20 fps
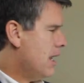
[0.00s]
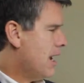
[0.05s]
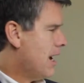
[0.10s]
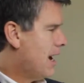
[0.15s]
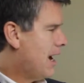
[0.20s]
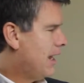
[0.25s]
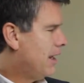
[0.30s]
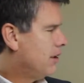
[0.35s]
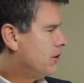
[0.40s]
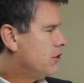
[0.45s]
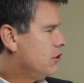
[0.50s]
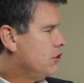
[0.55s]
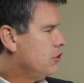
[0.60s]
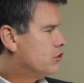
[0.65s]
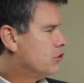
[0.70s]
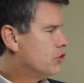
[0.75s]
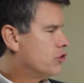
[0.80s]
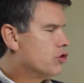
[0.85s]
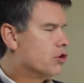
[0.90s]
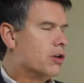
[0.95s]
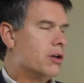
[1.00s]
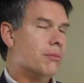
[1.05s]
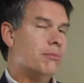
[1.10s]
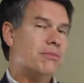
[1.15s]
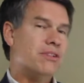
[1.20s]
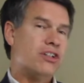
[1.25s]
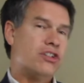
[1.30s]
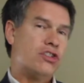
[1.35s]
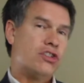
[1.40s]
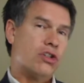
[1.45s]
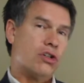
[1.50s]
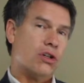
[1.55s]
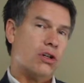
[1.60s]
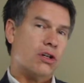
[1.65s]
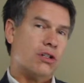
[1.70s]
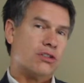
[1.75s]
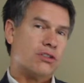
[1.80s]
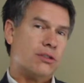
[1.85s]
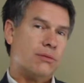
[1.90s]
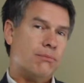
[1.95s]
I like to use the term
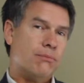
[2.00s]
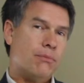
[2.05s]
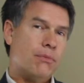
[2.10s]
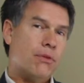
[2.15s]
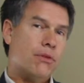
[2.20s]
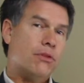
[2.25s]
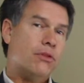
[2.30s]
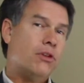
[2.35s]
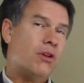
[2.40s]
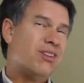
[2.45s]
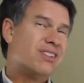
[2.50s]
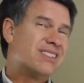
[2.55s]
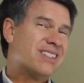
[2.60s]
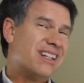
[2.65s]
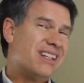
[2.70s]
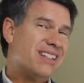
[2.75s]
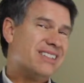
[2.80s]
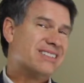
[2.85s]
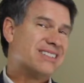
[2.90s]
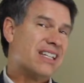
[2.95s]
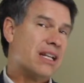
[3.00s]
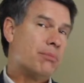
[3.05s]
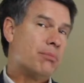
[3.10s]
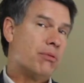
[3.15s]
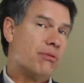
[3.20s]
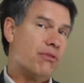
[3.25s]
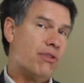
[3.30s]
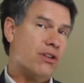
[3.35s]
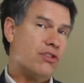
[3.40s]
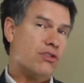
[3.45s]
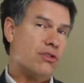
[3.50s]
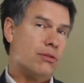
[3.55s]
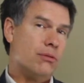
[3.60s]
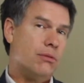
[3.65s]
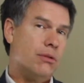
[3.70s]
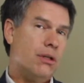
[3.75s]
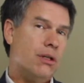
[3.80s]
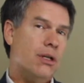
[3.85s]
deterrence. Notice I didn't say prevention.